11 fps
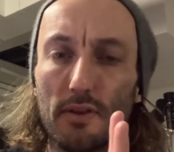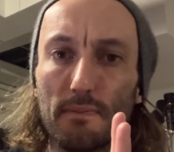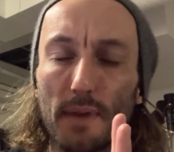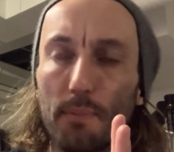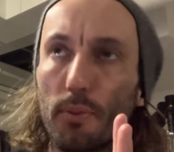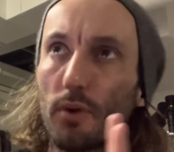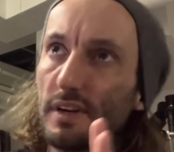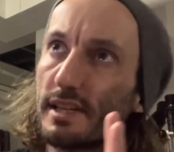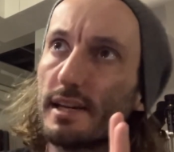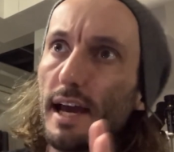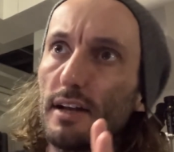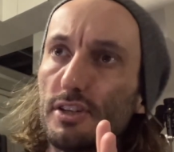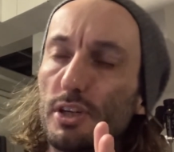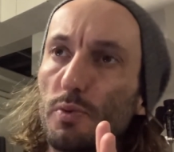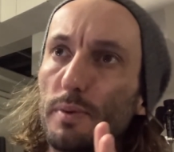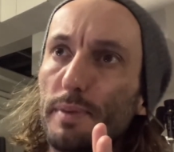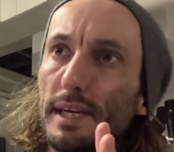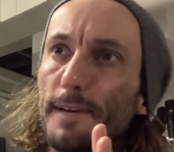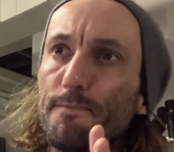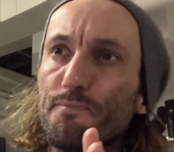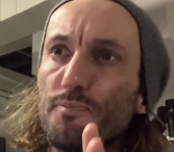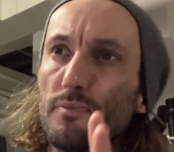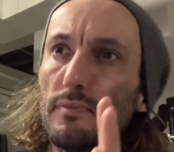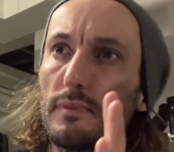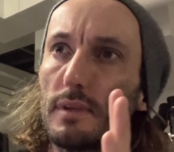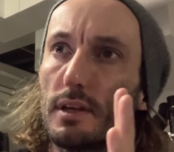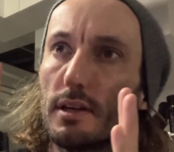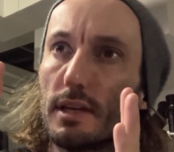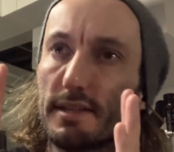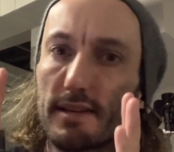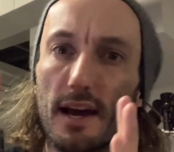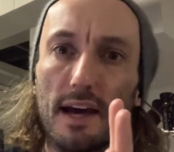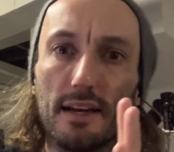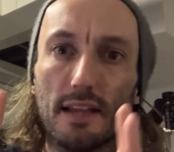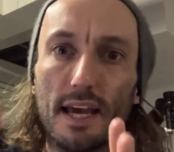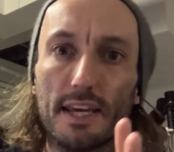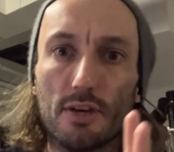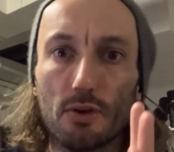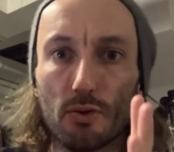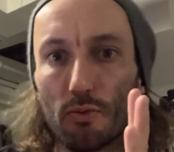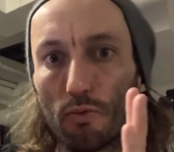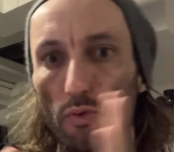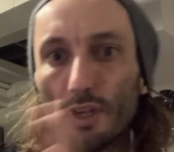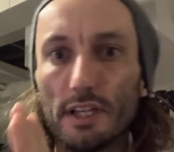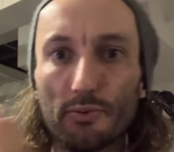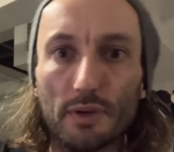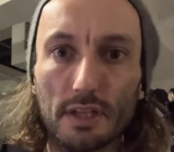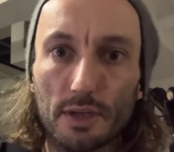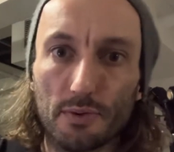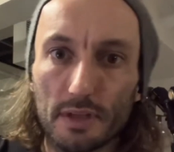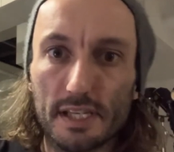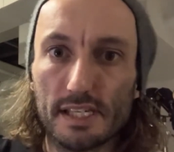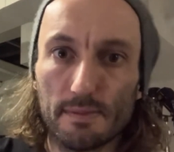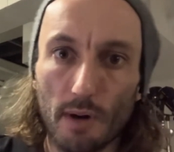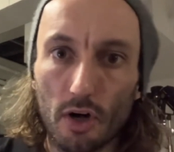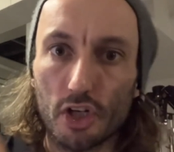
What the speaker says: a perfect analogy would be, it's kind of like your really, really, really smart